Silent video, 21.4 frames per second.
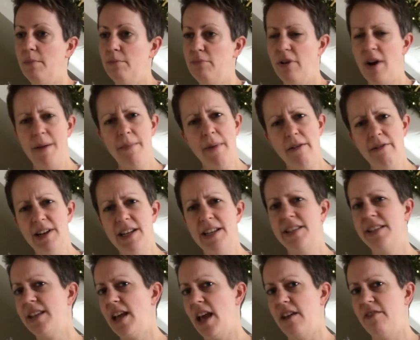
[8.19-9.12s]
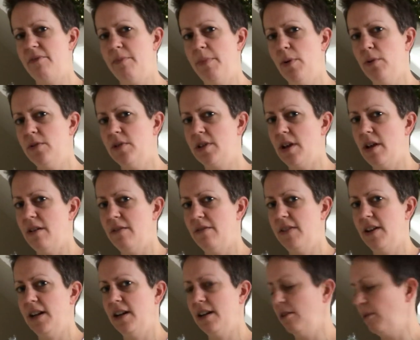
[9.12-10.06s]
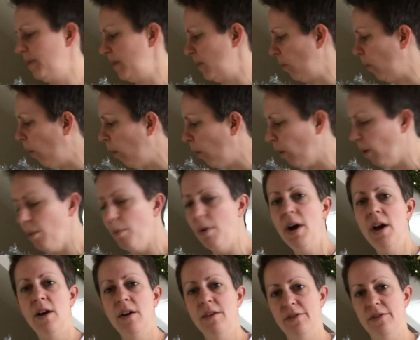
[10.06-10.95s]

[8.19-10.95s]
primarily safe but also hopefully a little bit warm